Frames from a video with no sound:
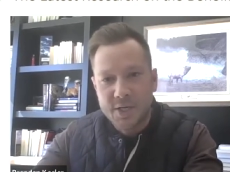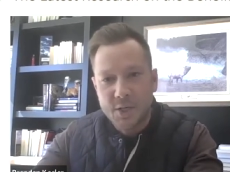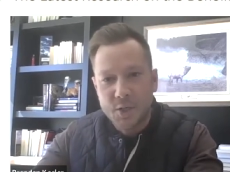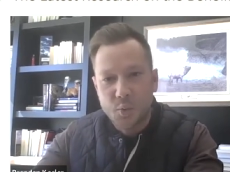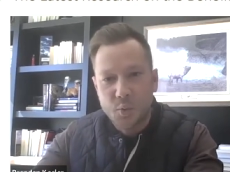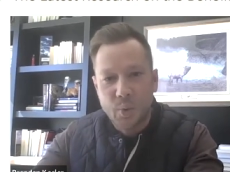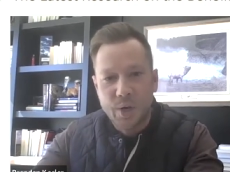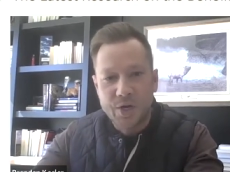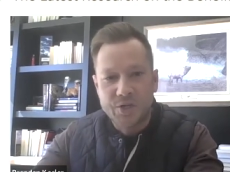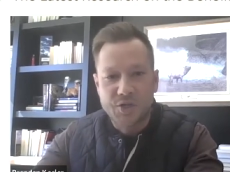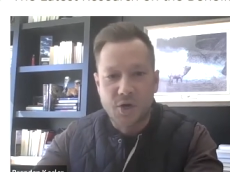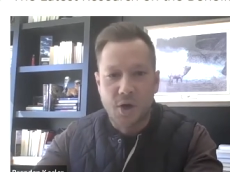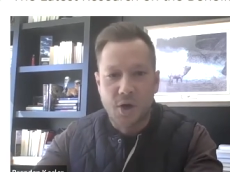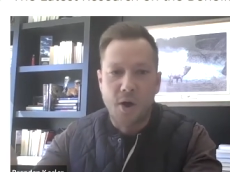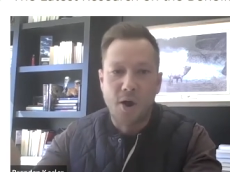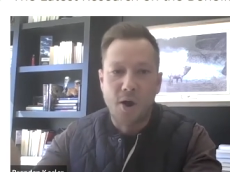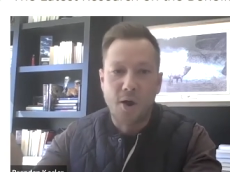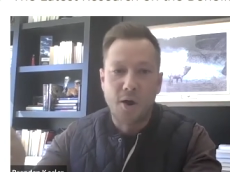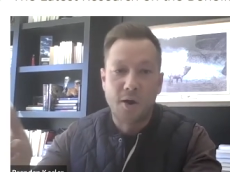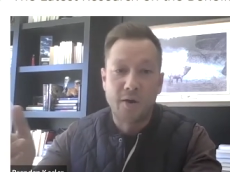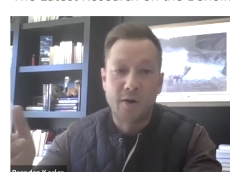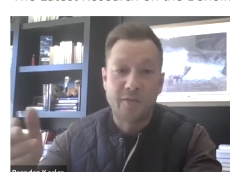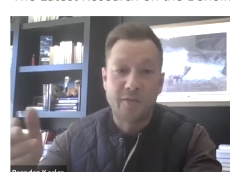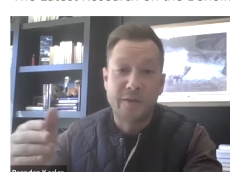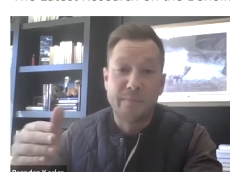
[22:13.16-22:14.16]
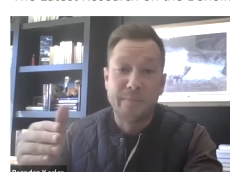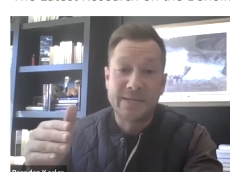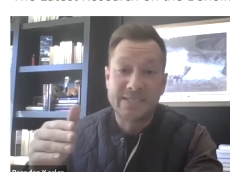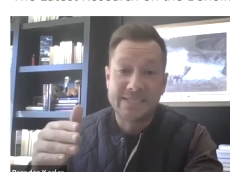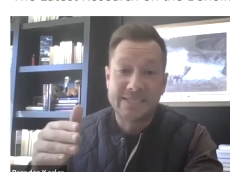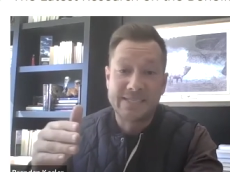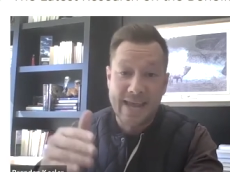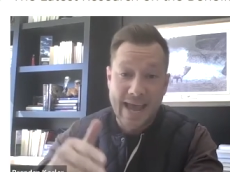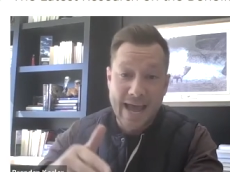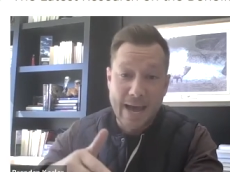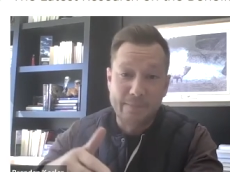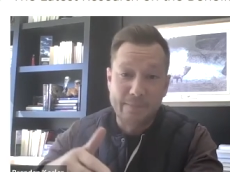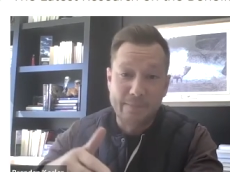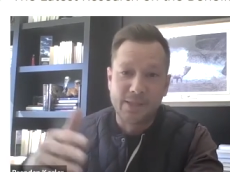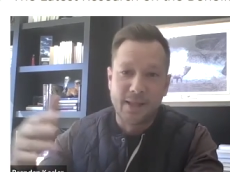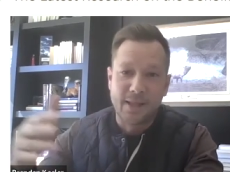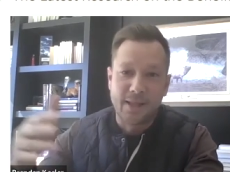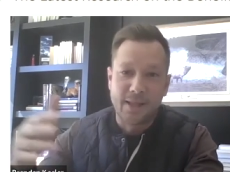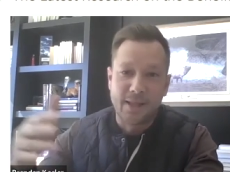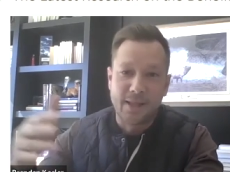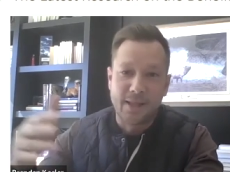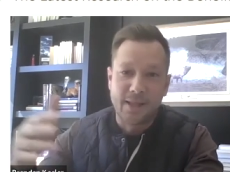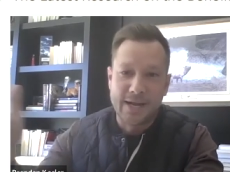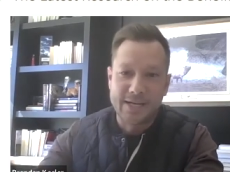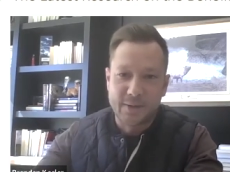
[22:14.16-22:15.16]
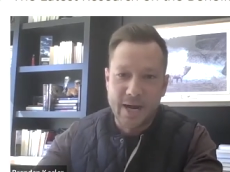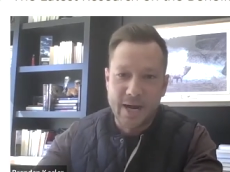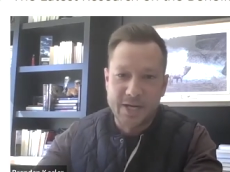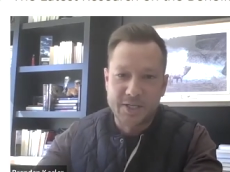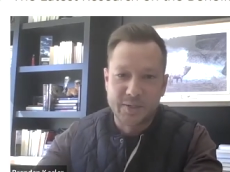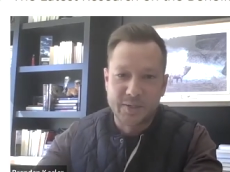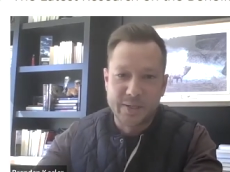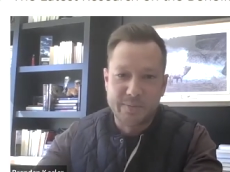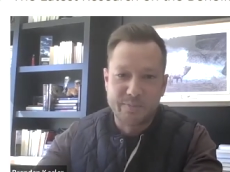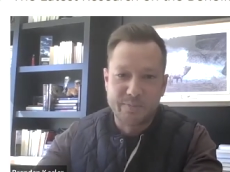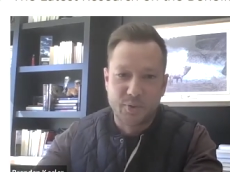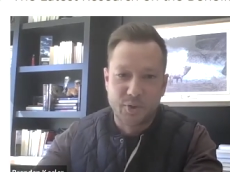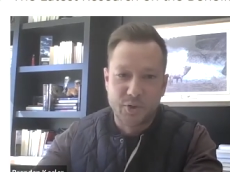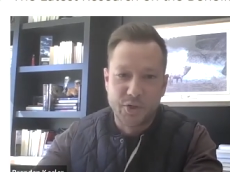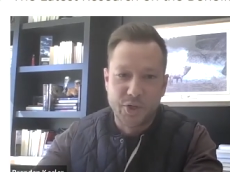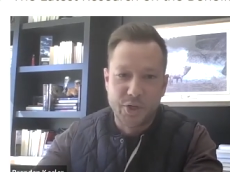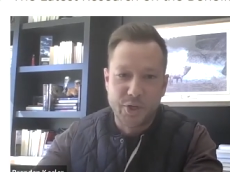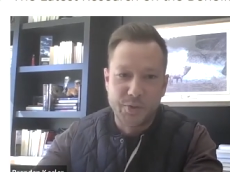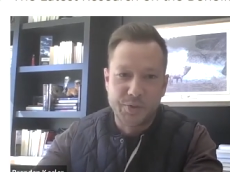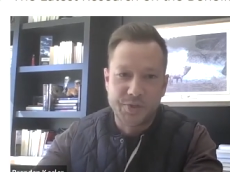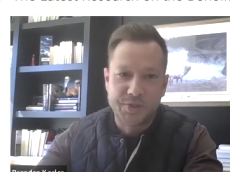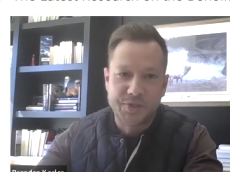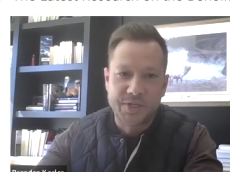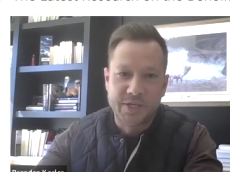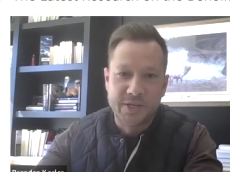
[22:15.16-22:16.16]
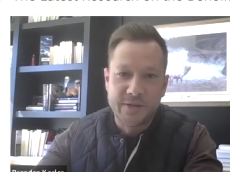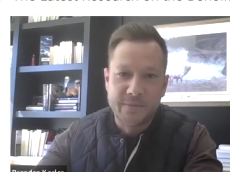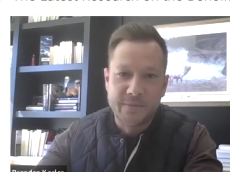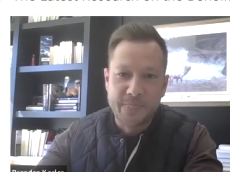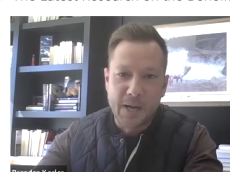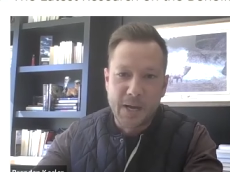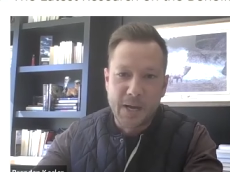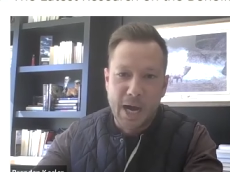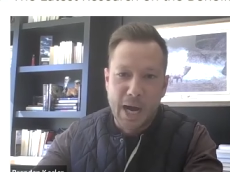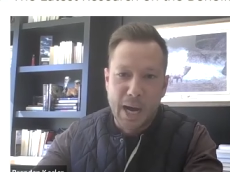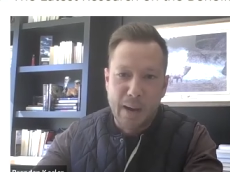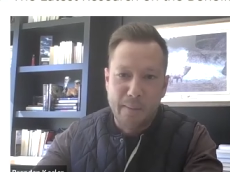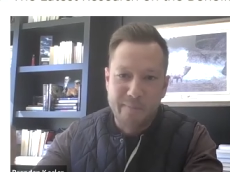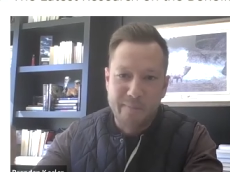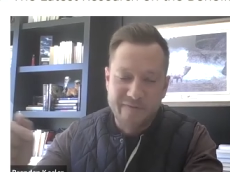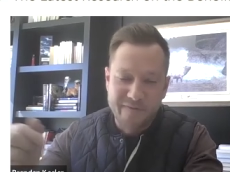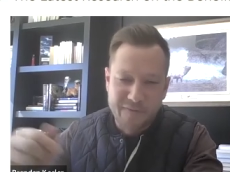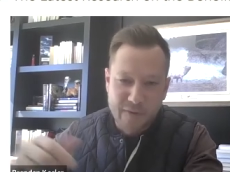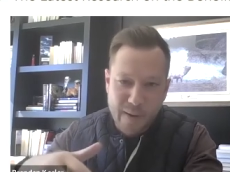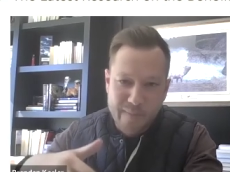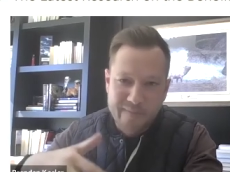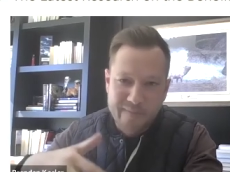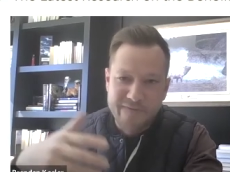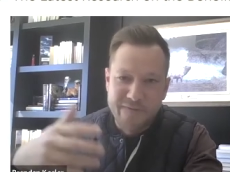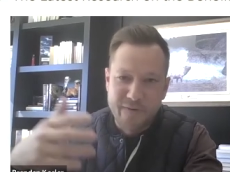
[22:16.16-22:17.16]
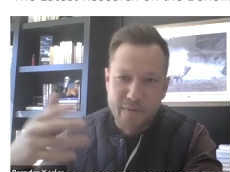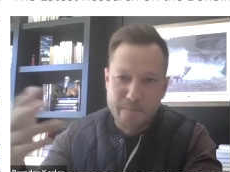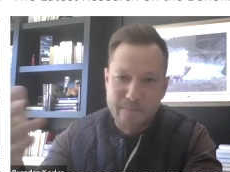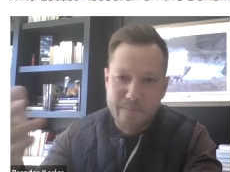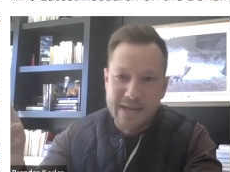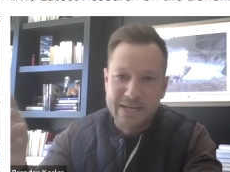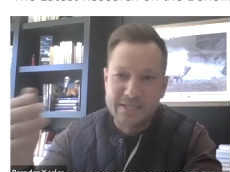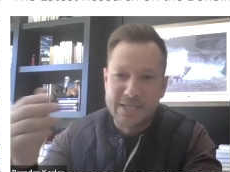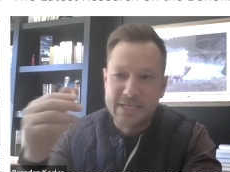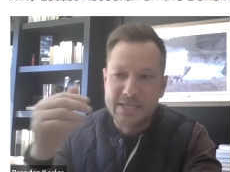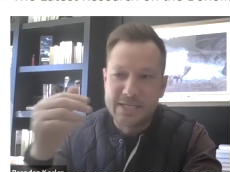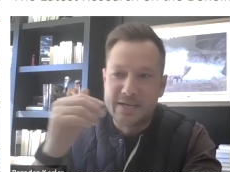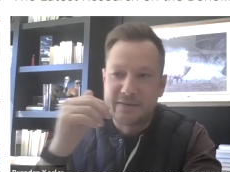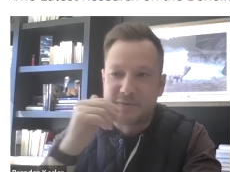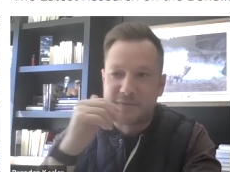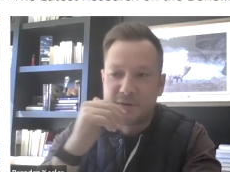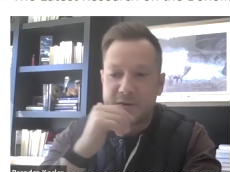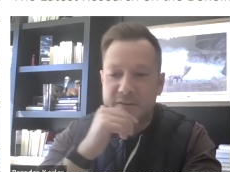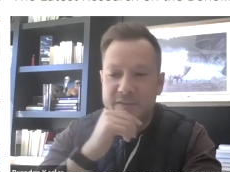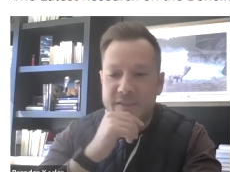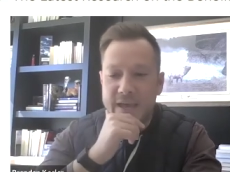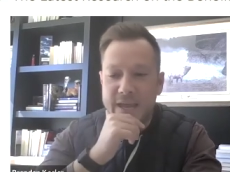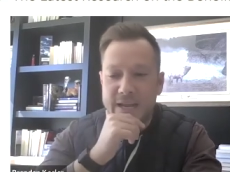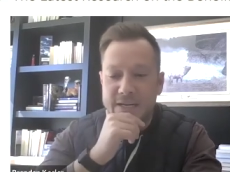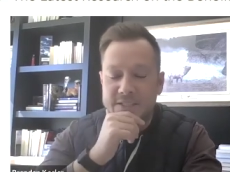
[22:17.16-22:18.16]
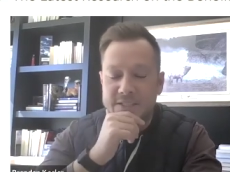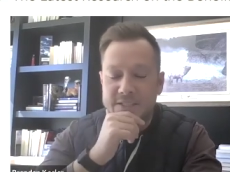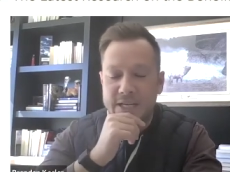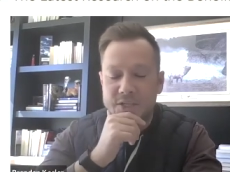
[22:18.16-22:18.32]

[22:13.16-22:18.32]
which are the metabolites that are actually produced from fermenting different things.